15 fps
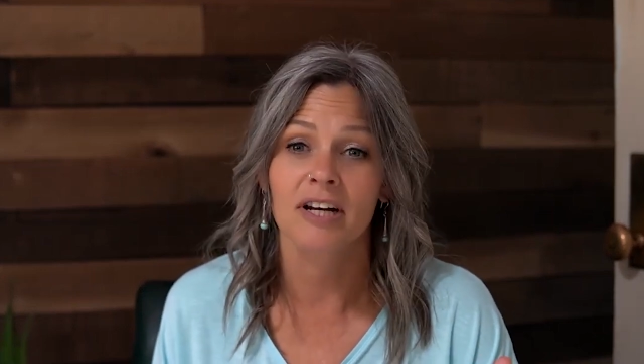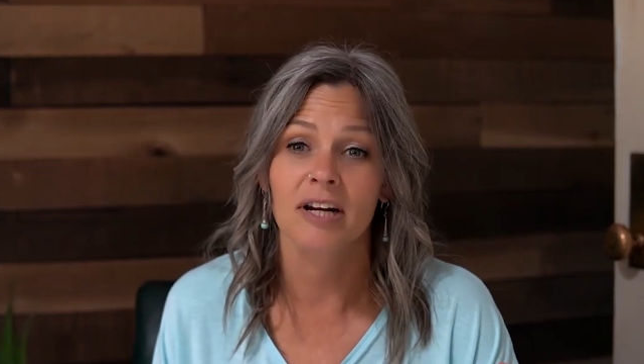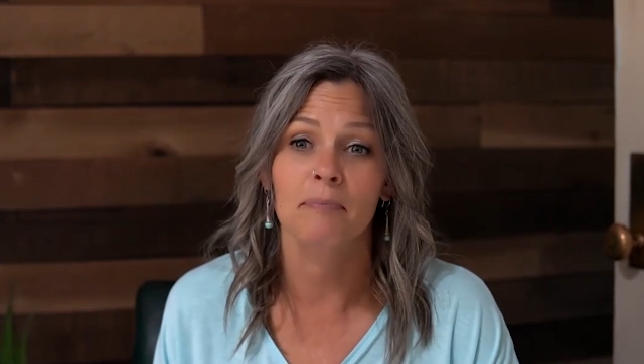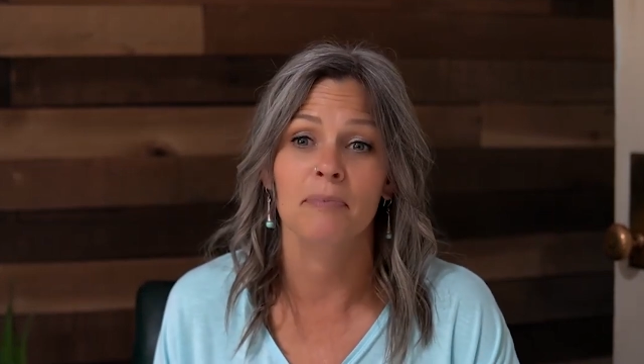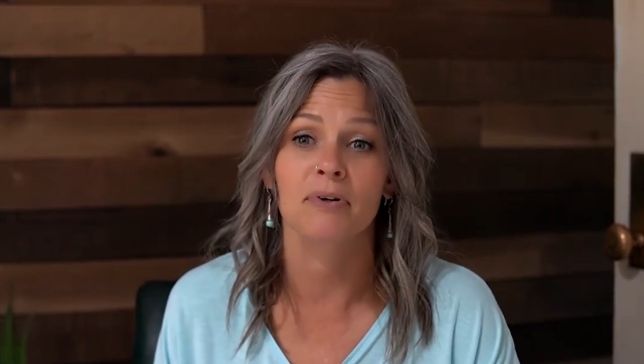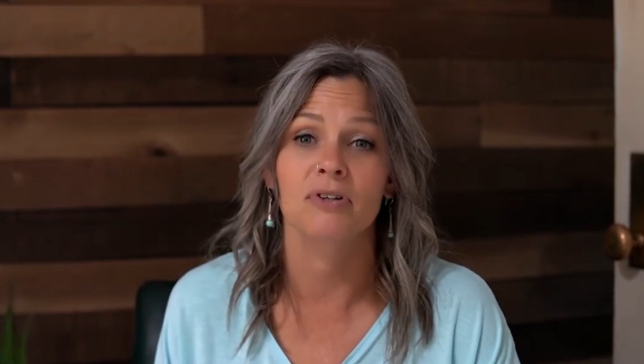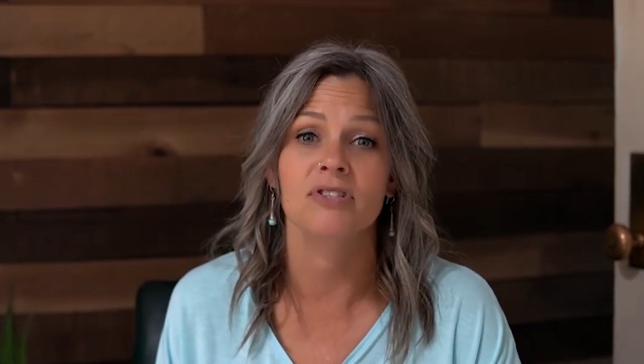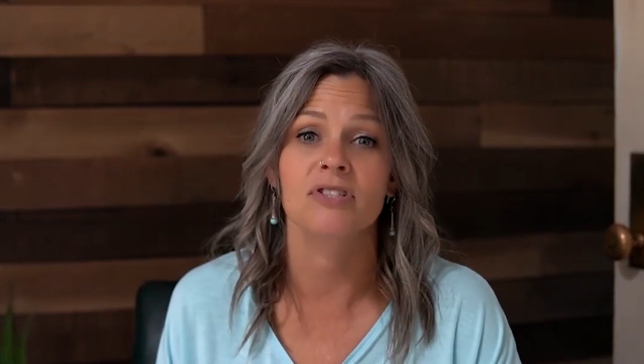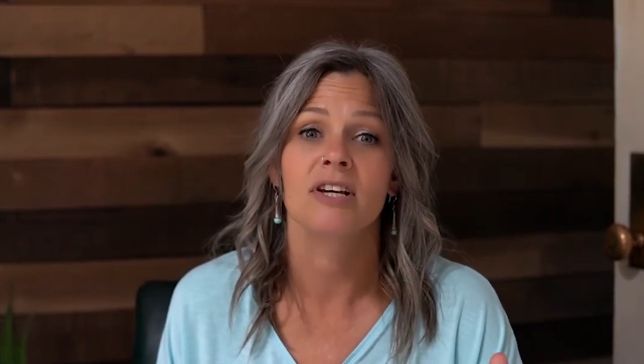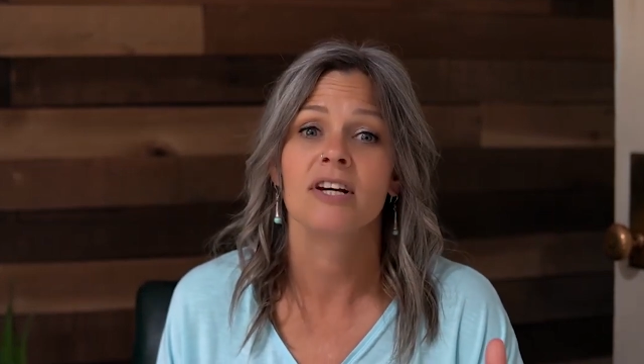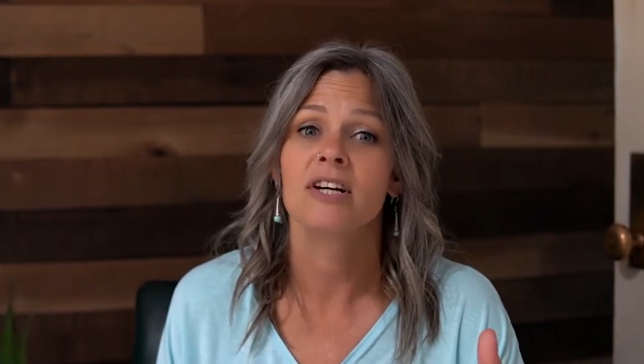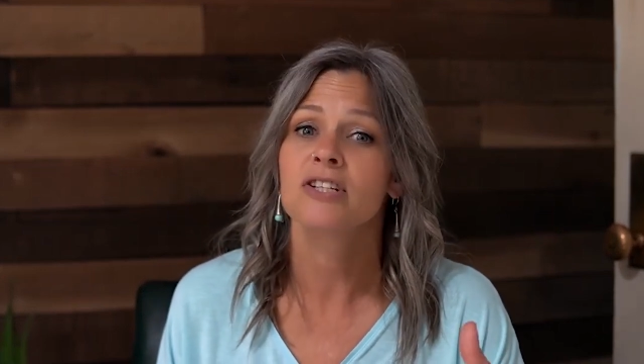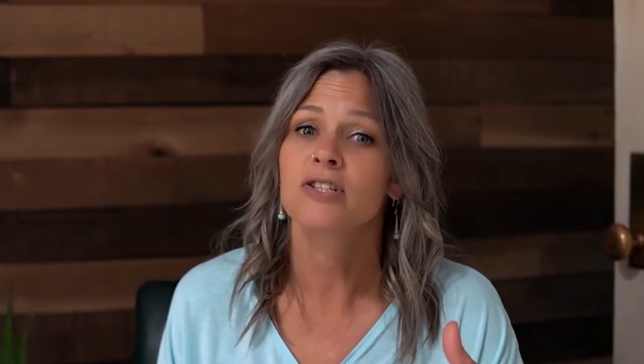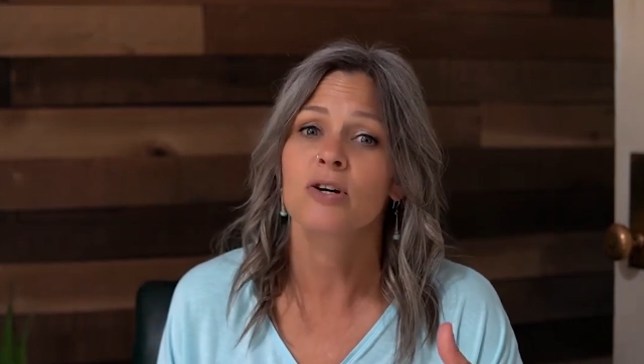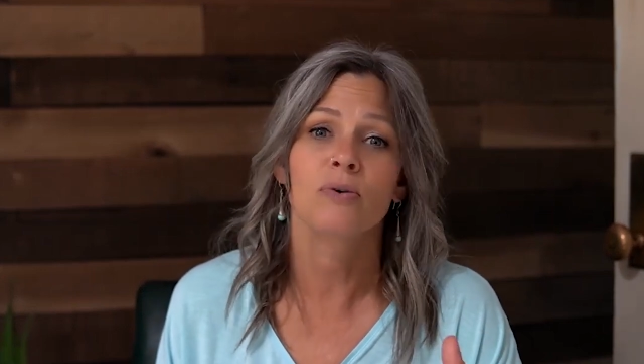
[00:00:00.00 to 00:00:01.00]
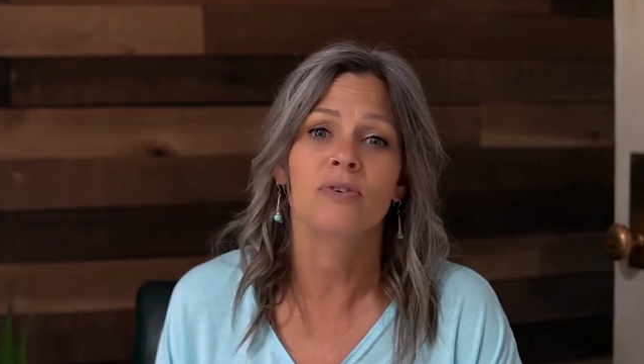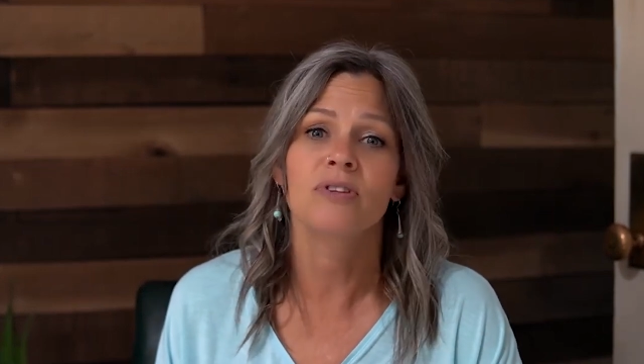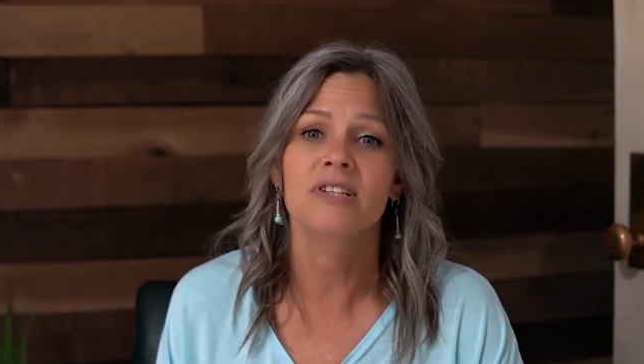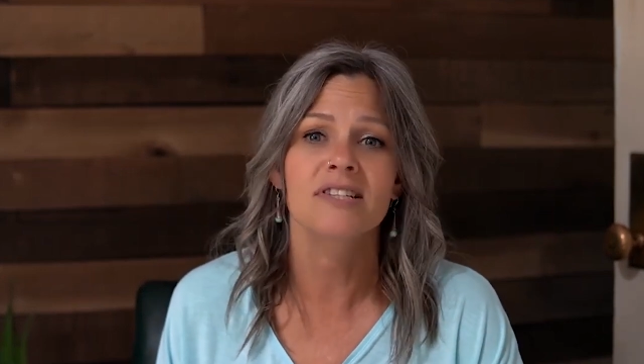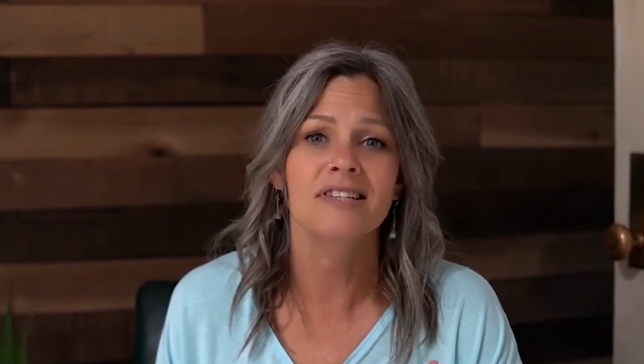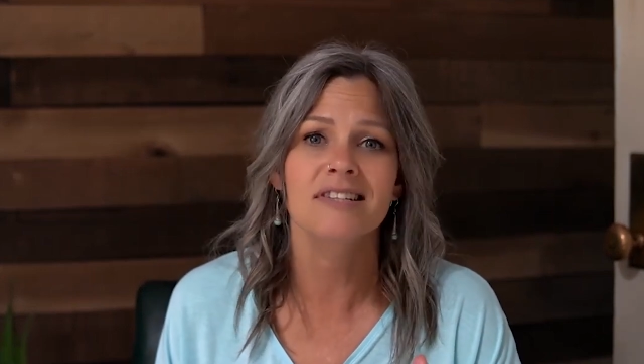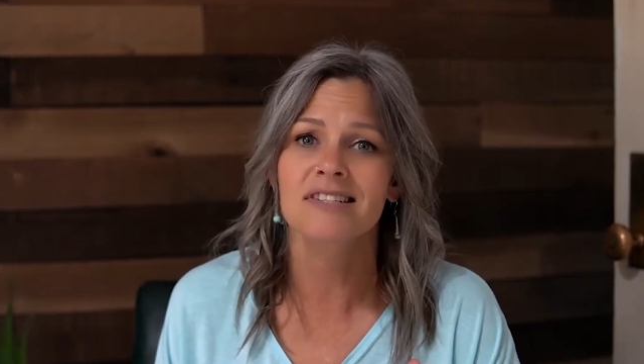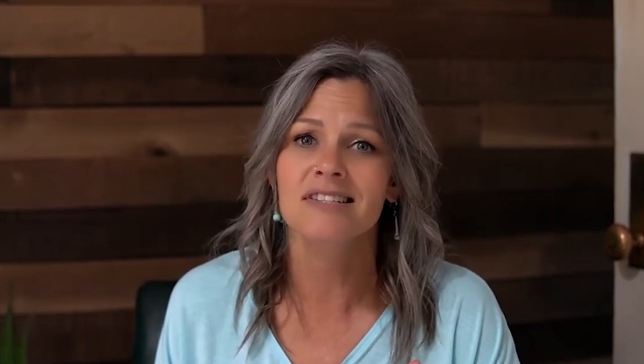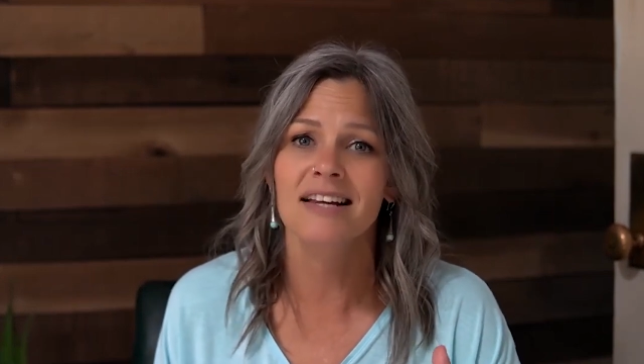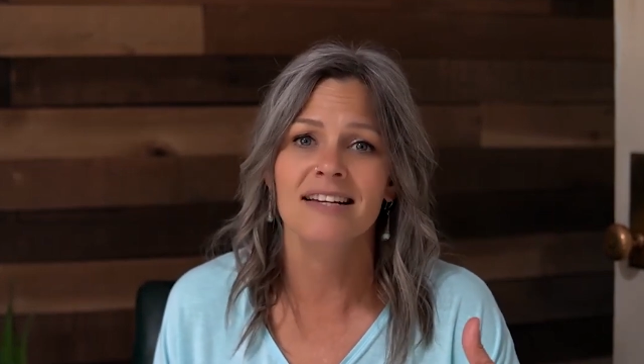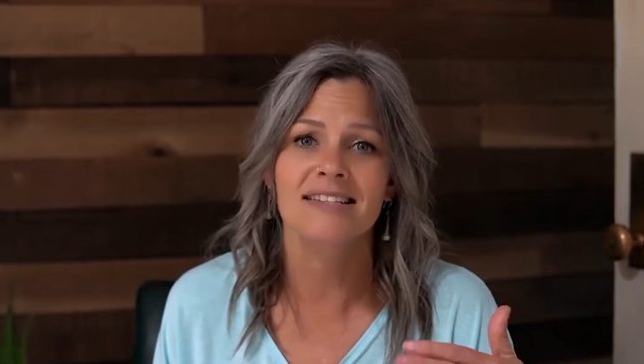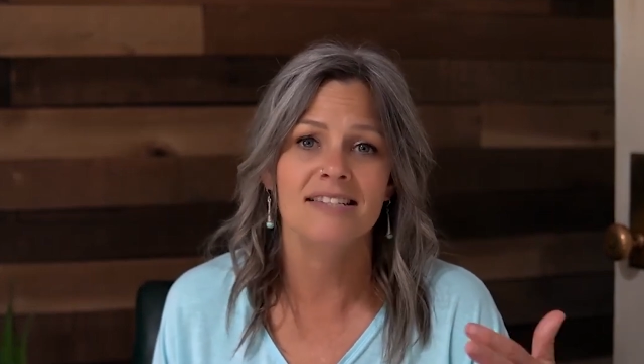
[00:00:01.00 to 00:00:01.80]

numbers. So, this isn't a